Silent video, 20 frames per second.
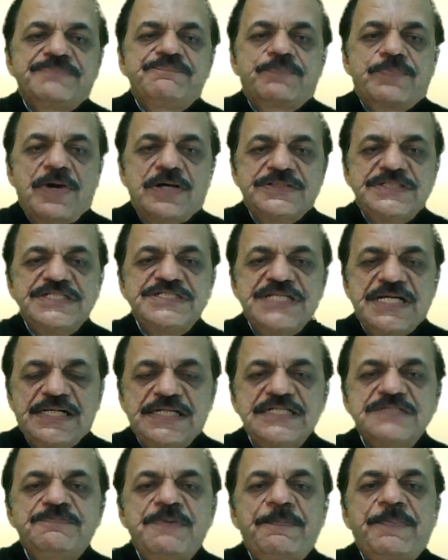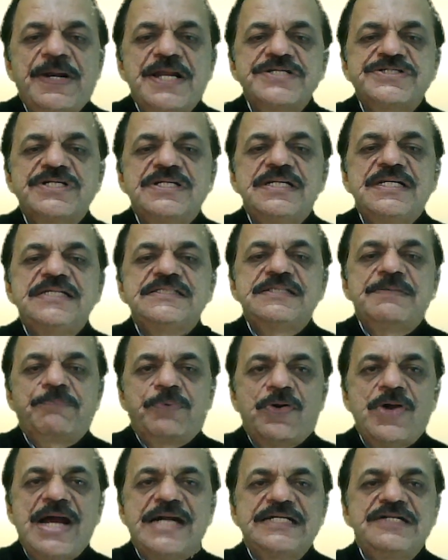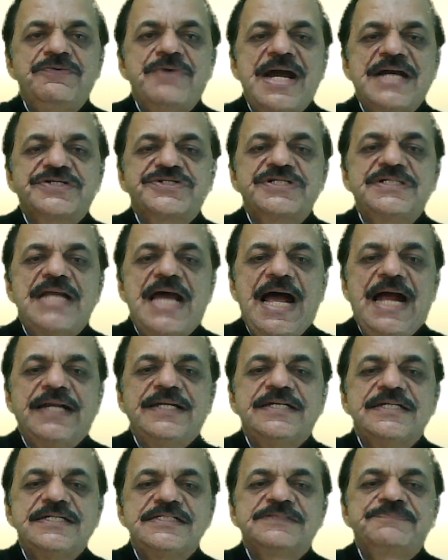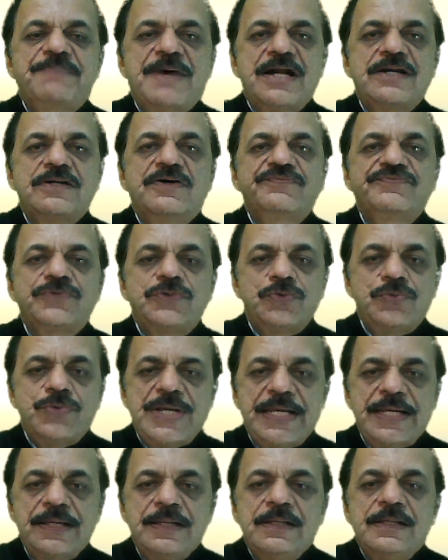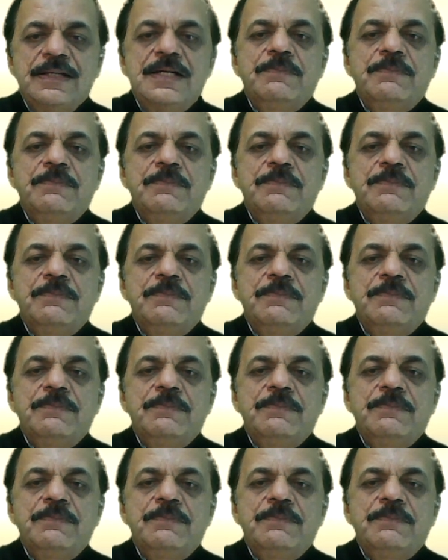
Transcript: process checklist preparation is a proactive action and it is part of QA.